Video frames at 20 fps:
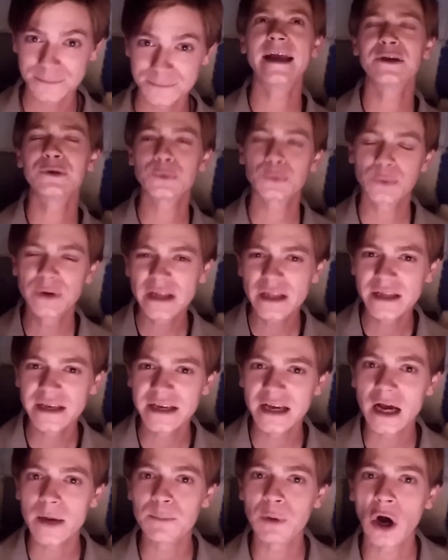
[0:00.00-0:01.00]
And
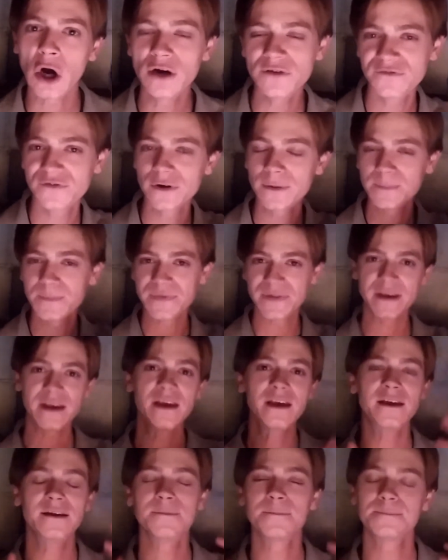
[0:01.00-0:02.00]
really, apart from
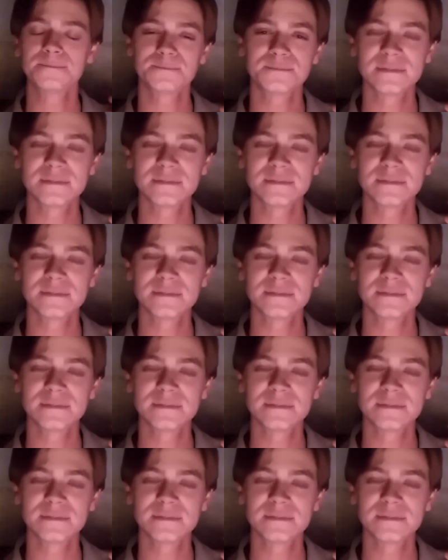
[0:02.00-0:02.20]
the